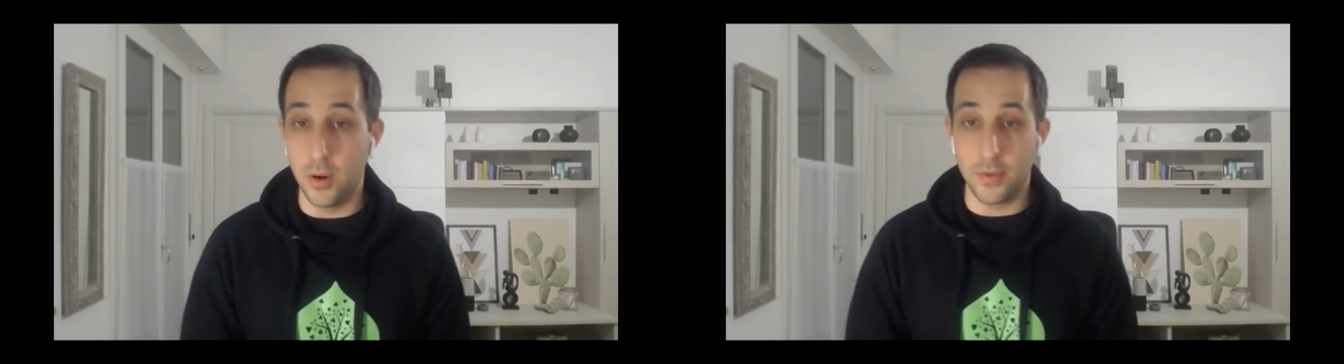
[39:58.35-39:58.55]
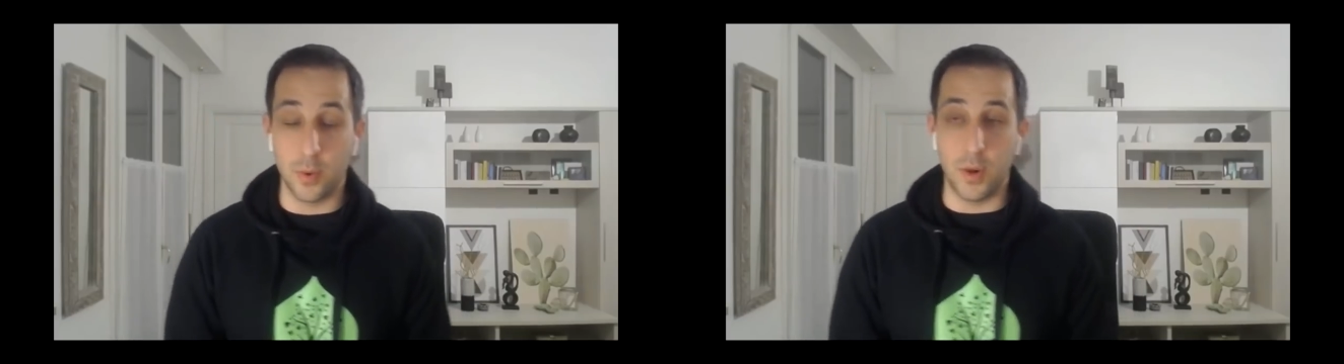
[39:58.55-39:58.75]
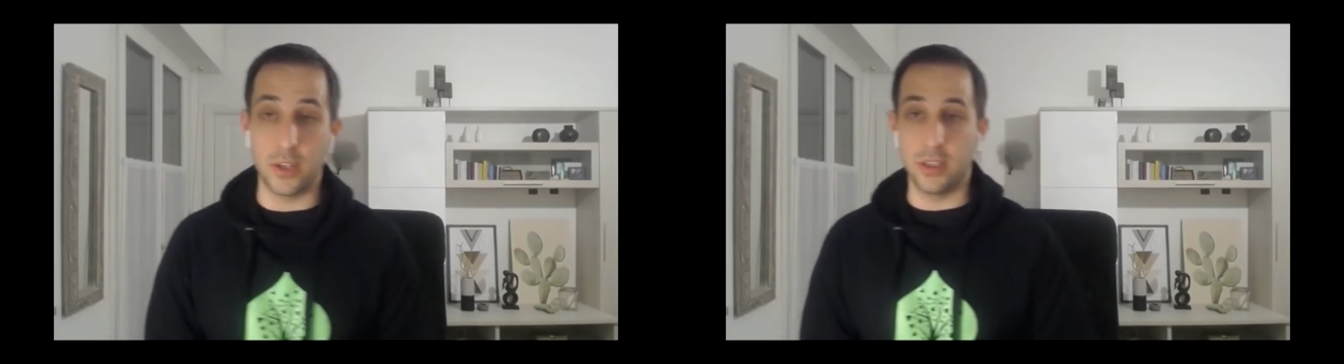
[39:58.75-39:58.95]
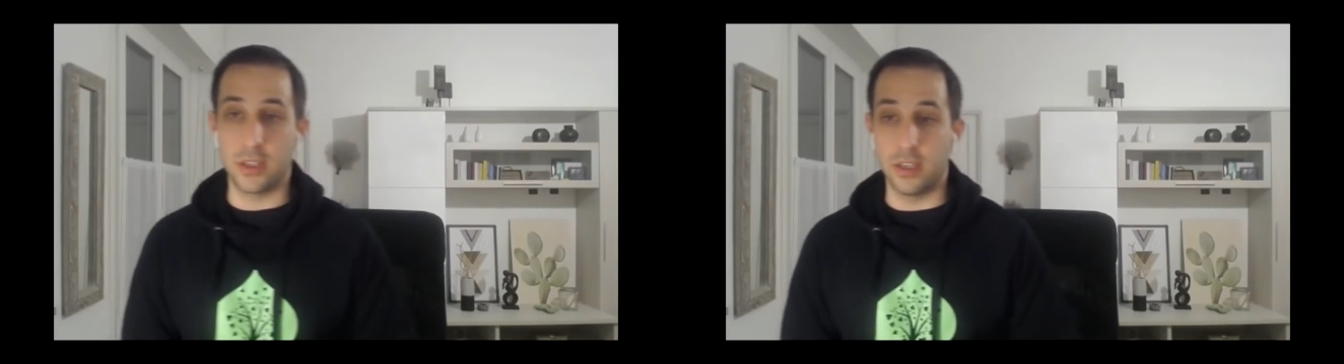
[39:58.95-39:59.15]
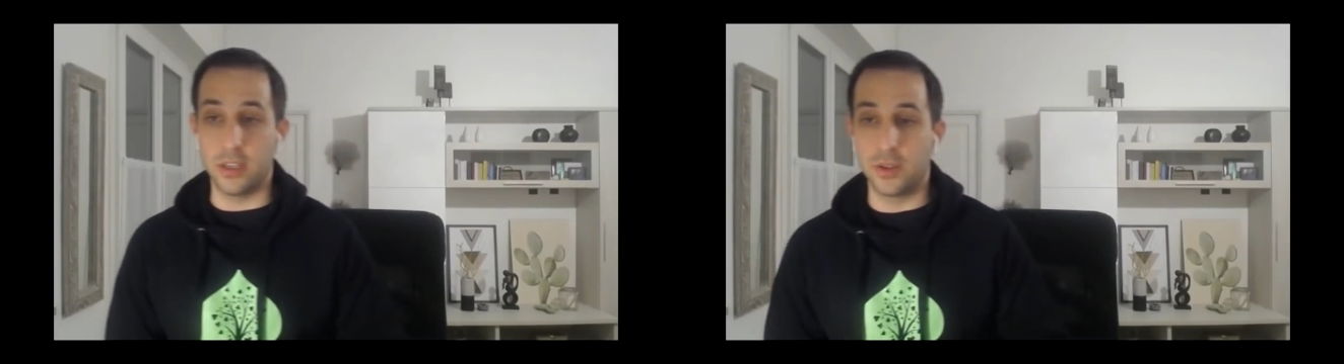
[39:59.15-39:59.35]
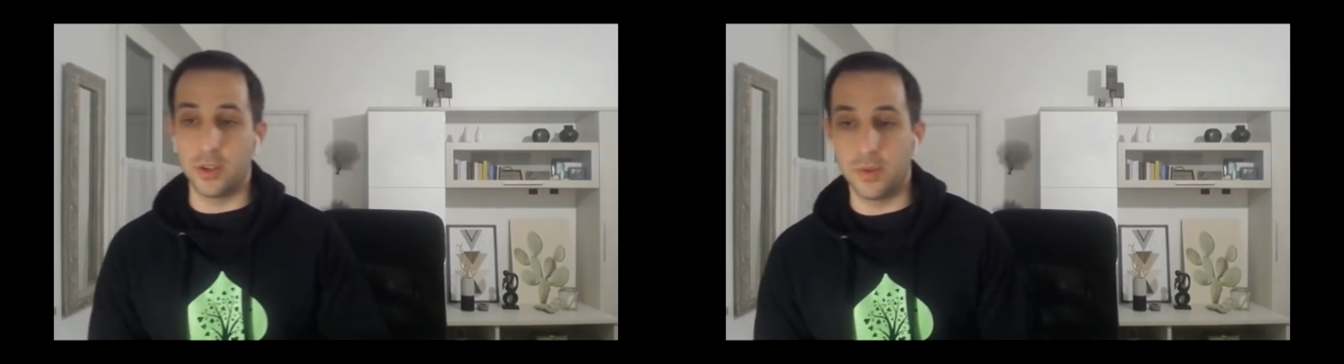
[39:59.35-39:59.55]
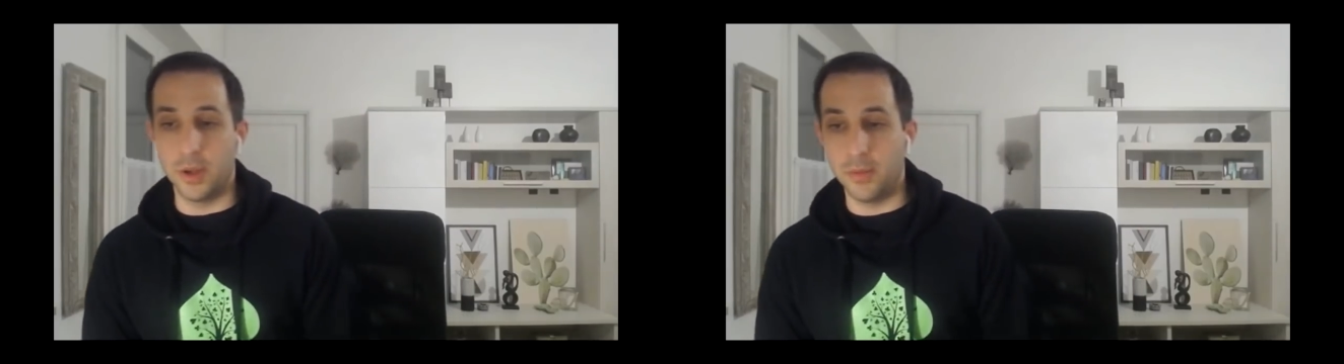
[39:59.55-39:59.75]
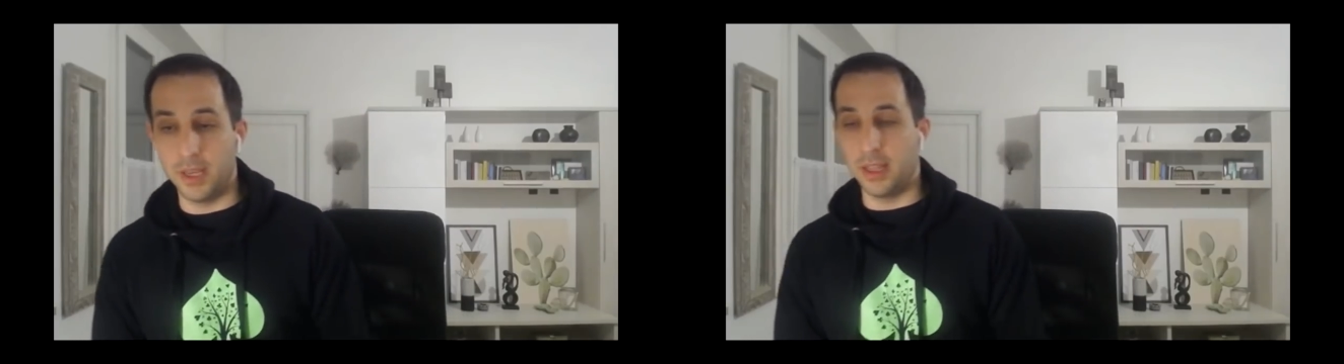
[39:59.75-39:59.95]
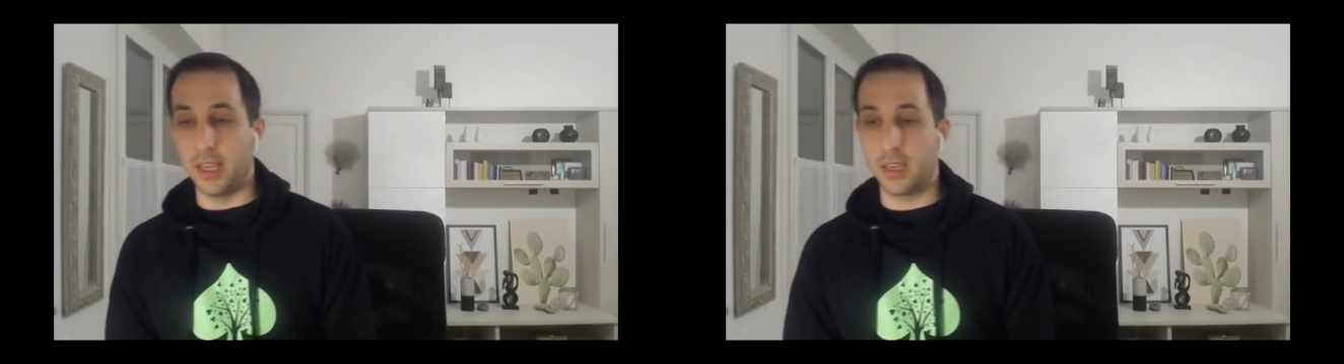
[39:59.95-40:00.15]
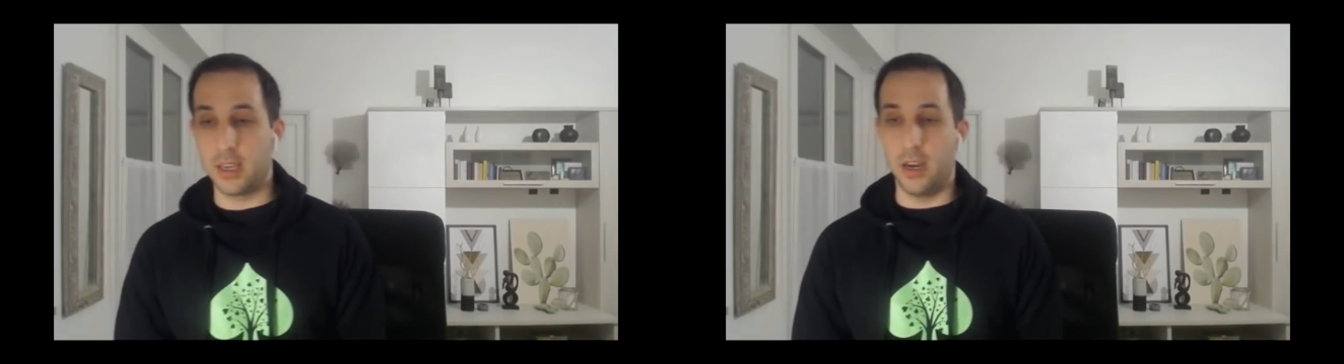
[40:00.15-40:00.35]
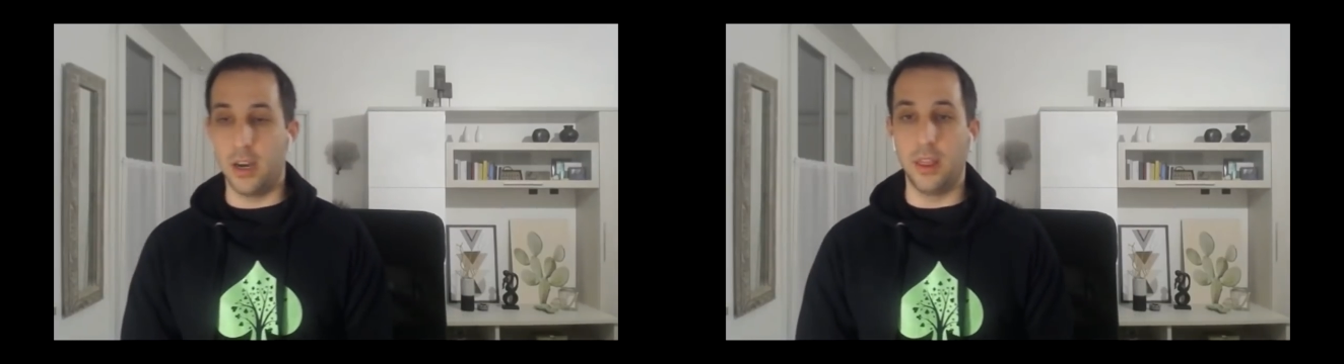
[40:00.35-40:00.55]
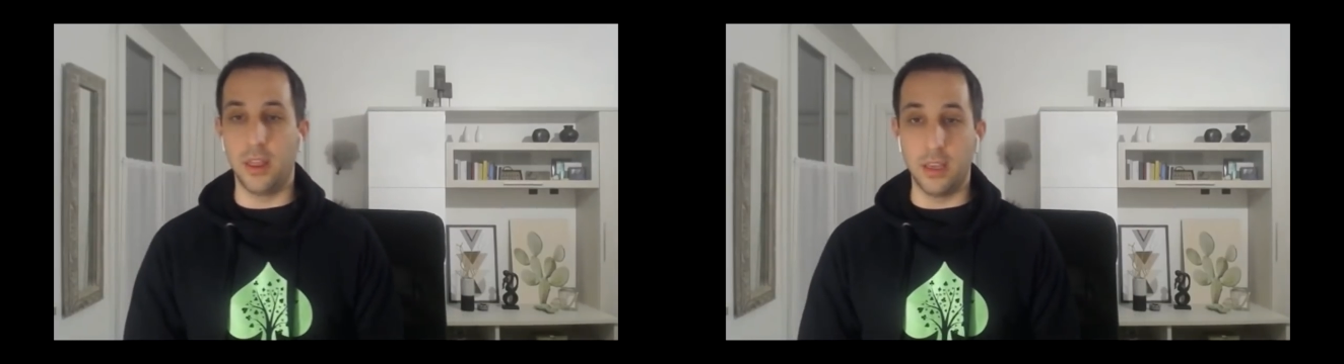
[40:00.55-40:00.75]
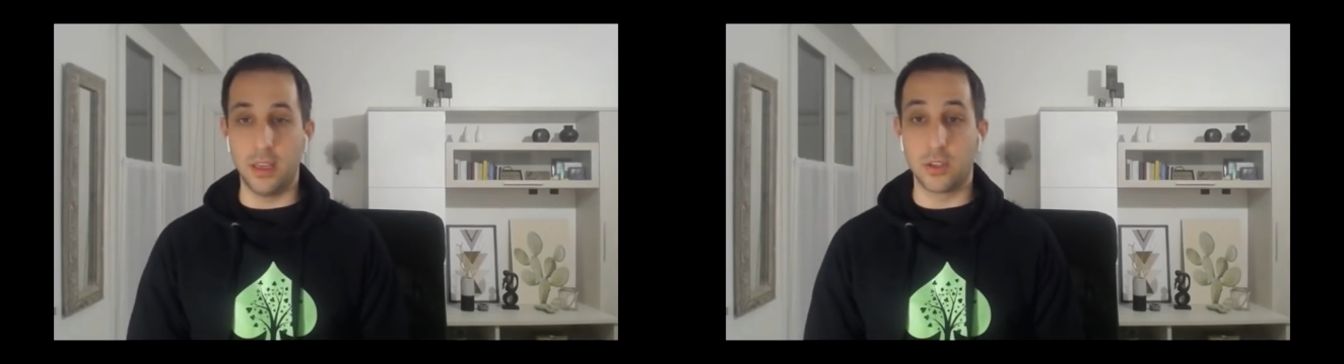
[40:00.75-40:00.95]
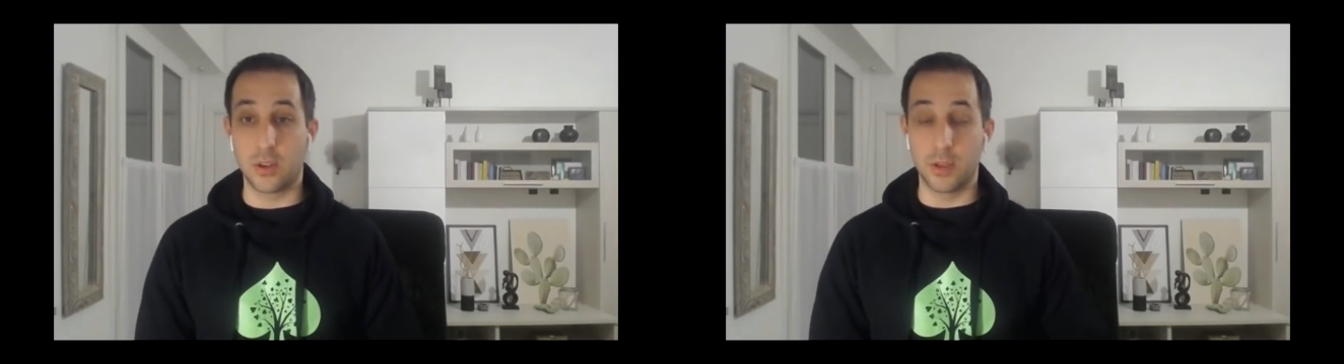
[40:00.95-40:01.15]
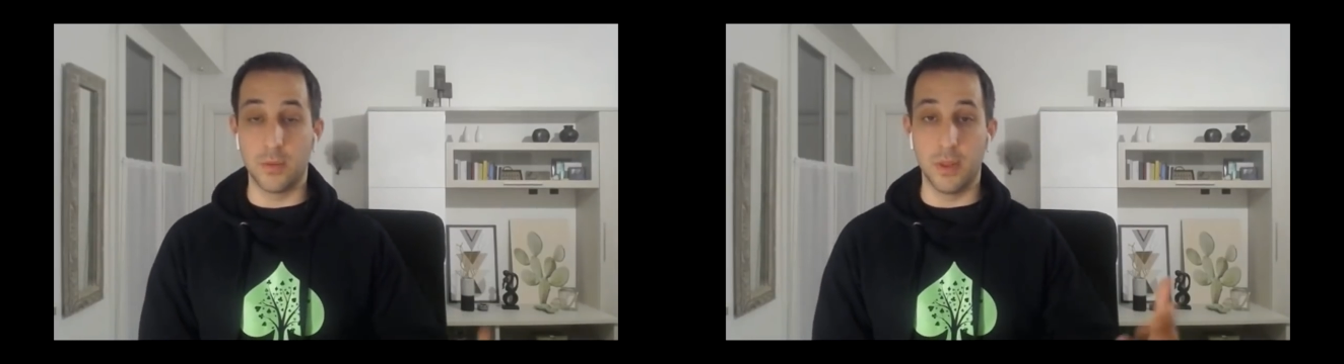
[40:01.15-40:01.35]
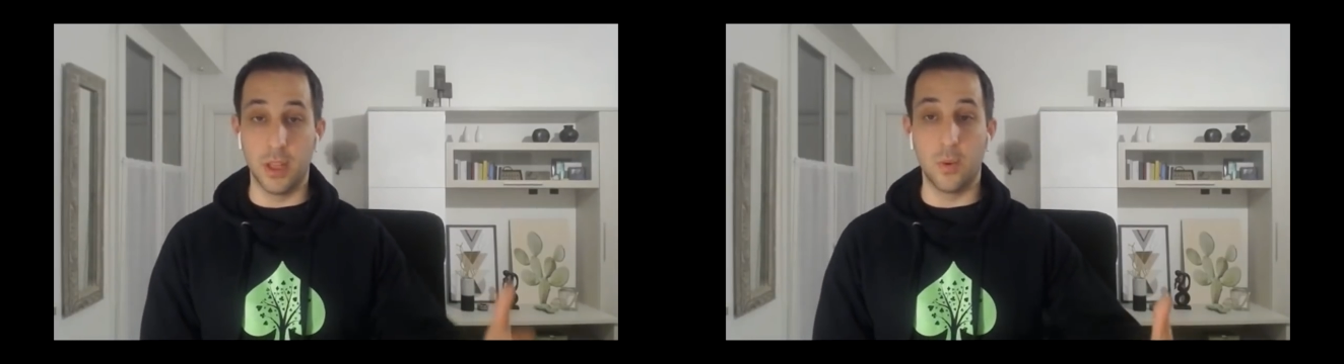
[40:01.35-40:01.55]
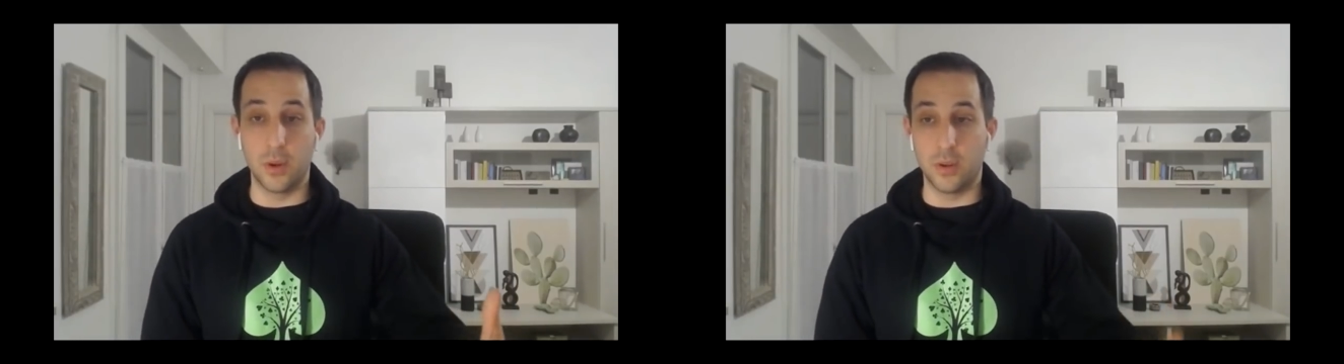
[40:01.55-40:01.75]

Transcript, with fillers: If you're watching this on YouTube, there'll be a link on the description below where you